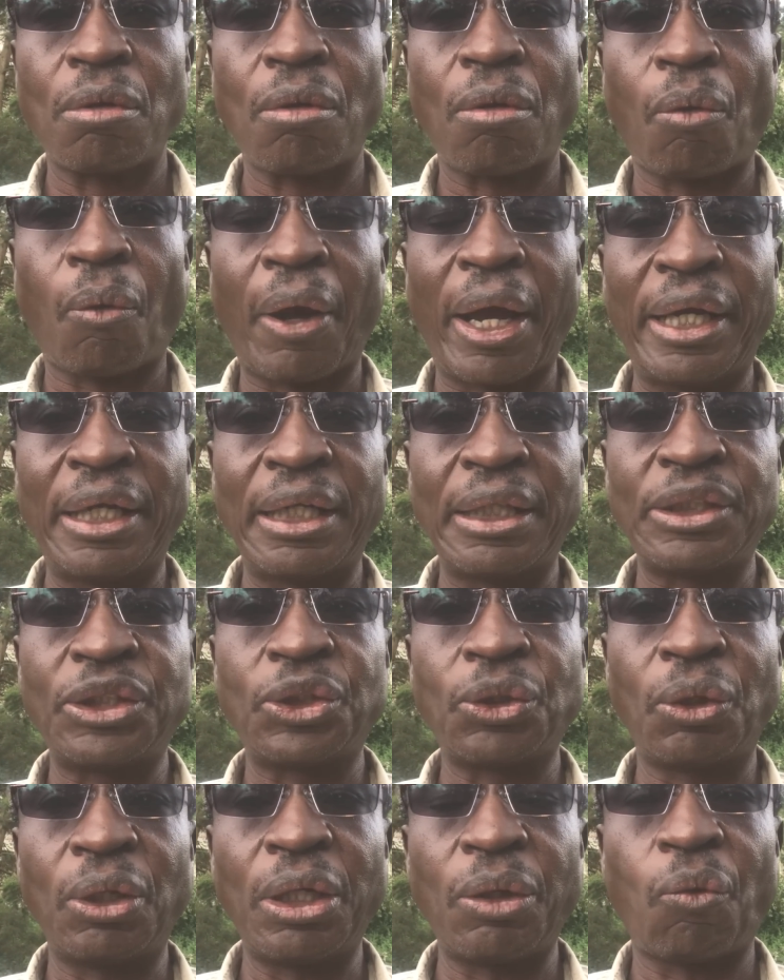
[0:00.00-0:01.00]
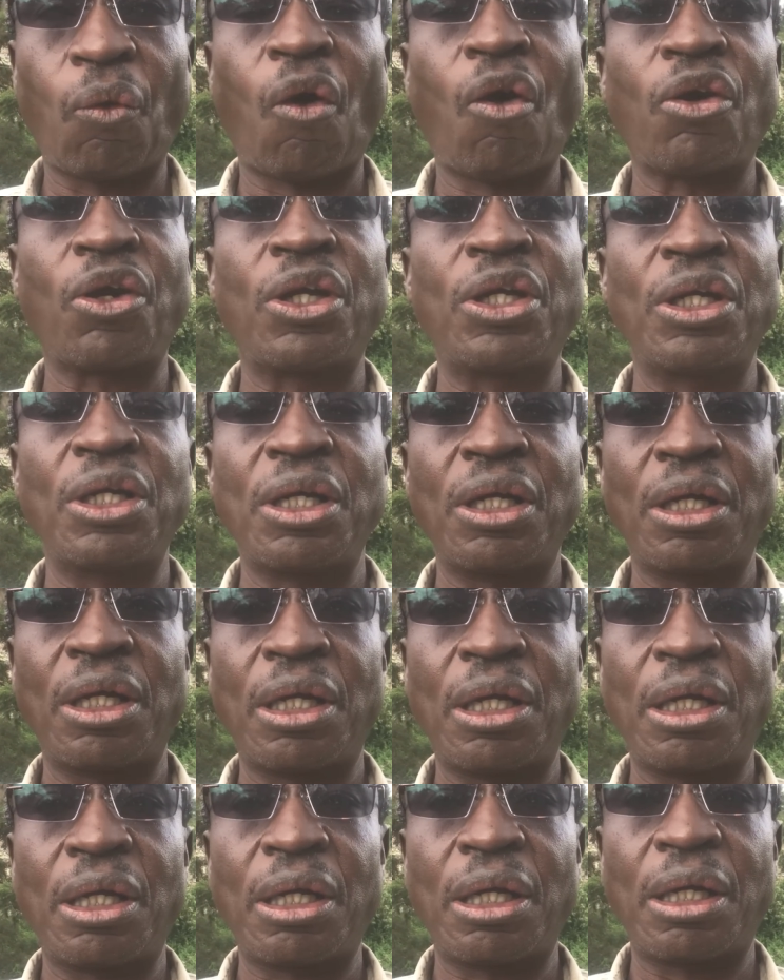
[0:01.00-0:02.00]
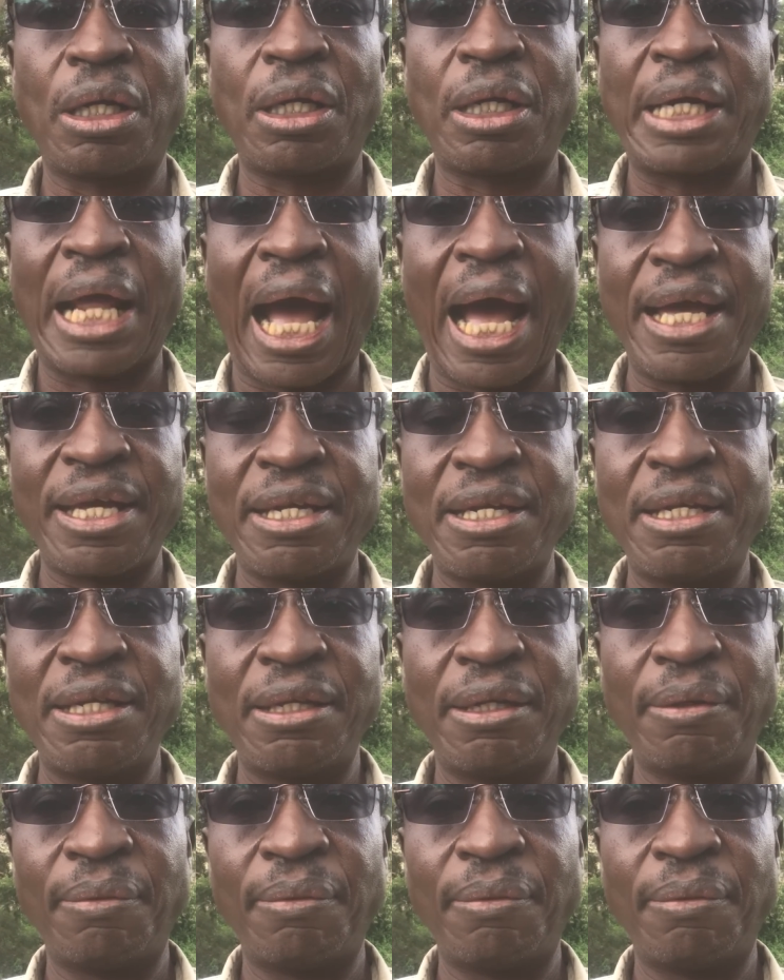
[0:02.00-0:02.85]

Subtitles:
When Julie Ward died,